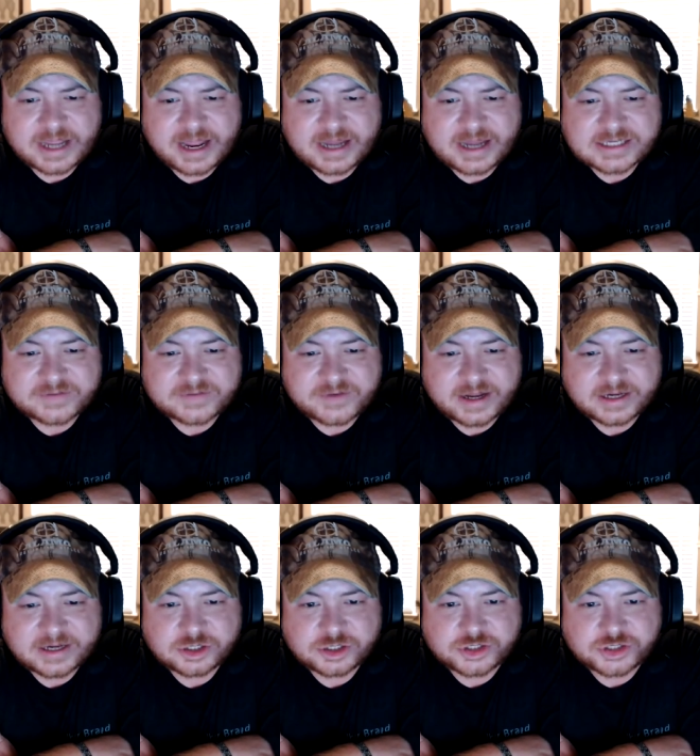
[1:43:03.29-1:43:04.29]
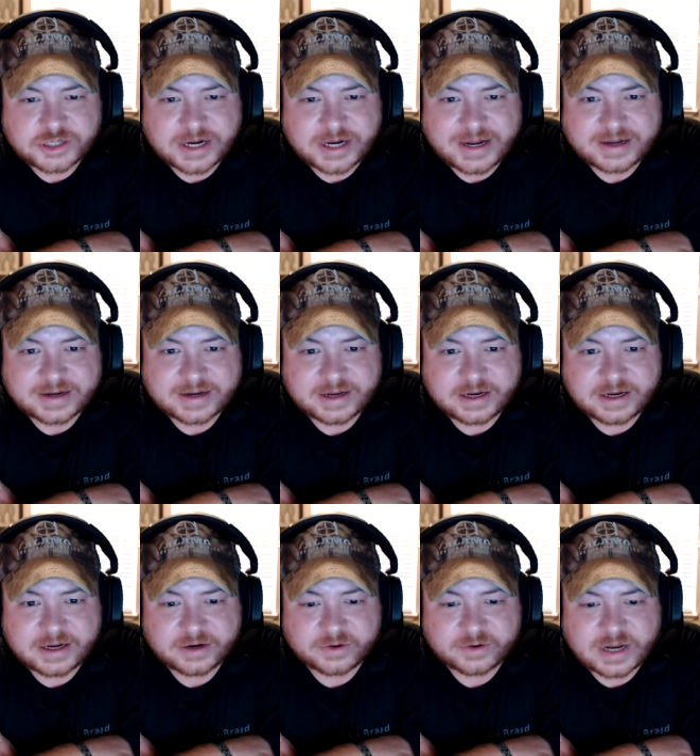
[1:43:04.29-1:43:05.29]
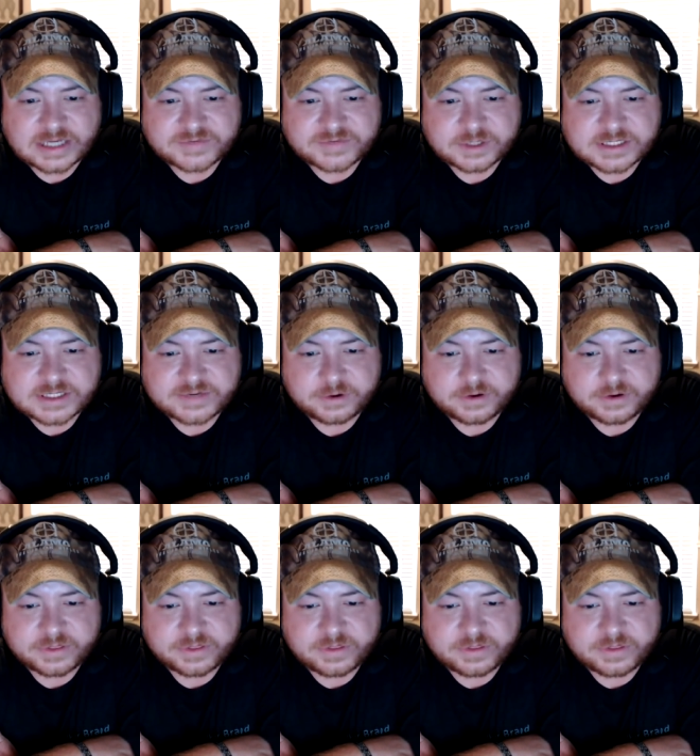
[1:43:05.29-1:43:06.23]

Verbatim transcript: asked if I had shot a Raspberry or